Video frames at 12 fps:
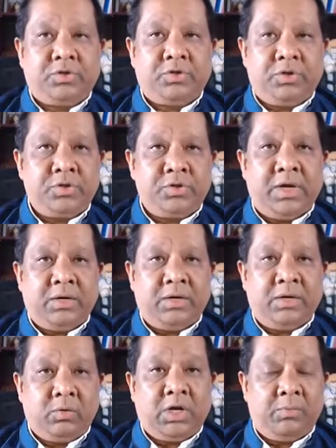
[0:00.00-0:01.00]
to use, and
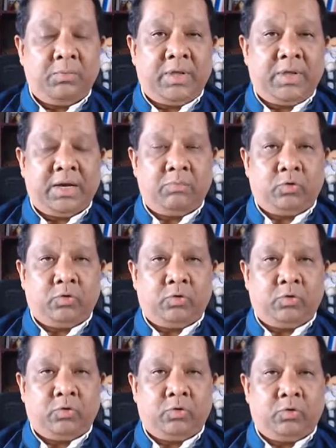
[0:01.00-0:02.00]
we will come to that
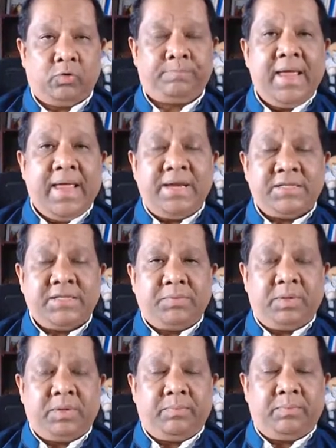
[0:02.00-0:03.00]
more.
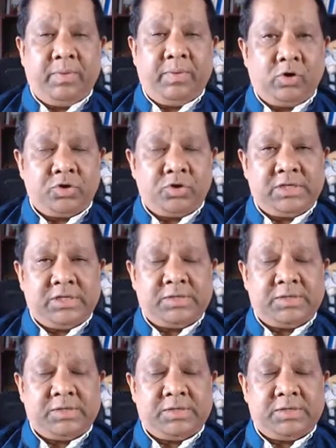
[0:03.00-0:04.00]
Aseptic precautions
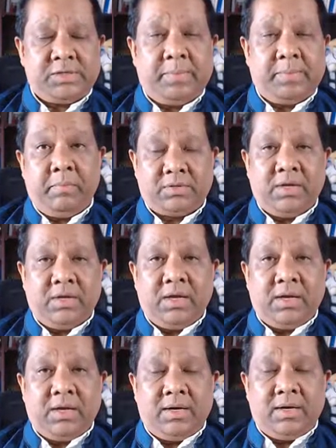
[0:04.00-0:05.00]
is paramount.
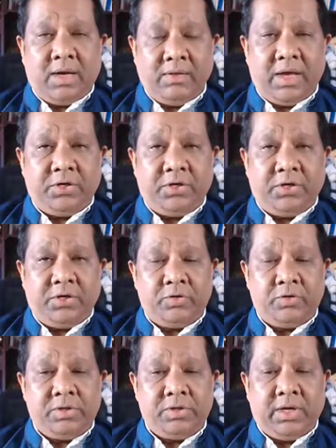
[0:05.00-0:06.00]
Now that you are
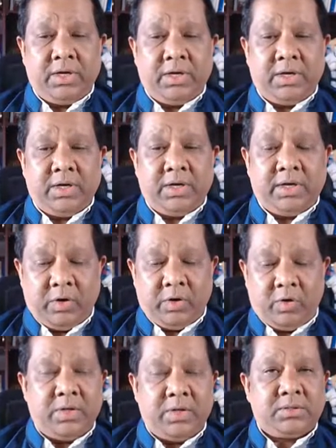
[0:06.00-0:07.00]
using a new
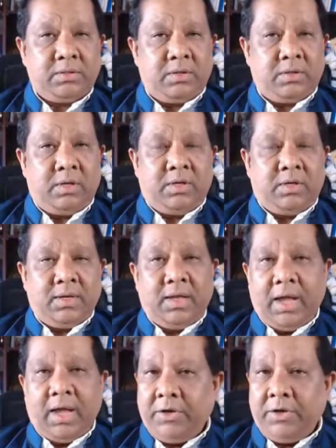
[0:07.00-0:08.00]
equipment,
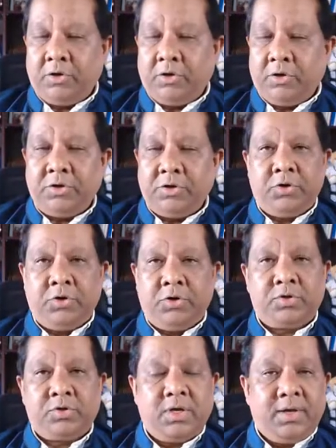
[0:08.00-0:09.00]
equipment and you're going to
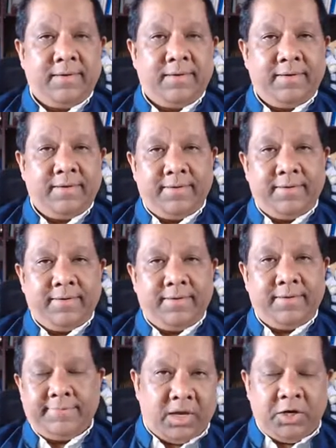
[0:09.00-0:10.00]
use
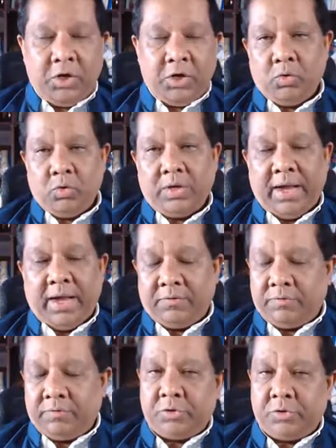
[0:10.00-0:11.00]
a new kind
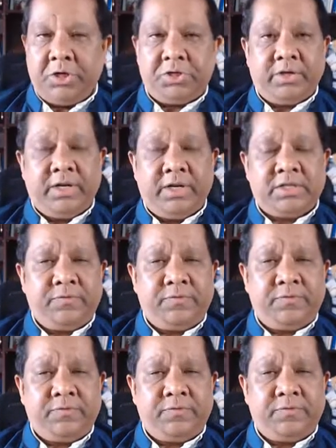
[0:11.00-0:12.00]
of procedure, it's
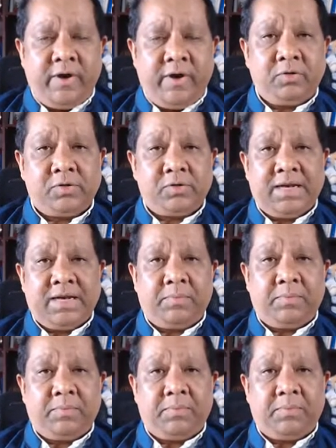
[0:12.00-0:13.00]
very important to set
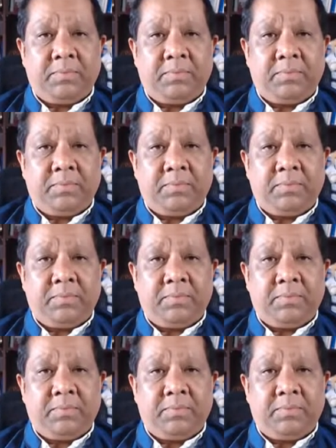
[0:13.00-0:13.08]
up